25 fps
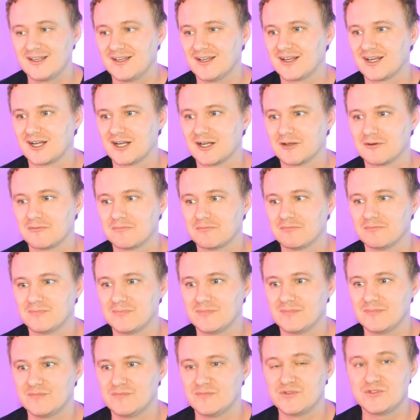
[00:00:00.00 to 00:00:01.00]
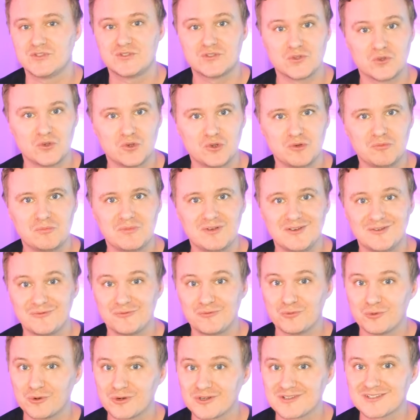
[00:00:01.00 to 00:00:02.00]
Um, Zoom
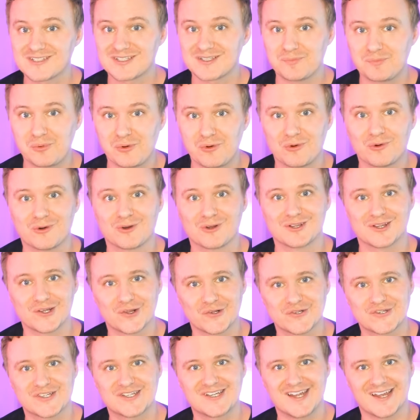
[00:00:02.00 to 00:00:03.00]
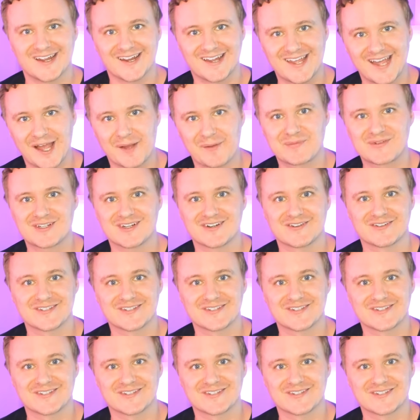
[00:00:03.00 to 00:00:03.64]
wouldn't support Logitech Capture.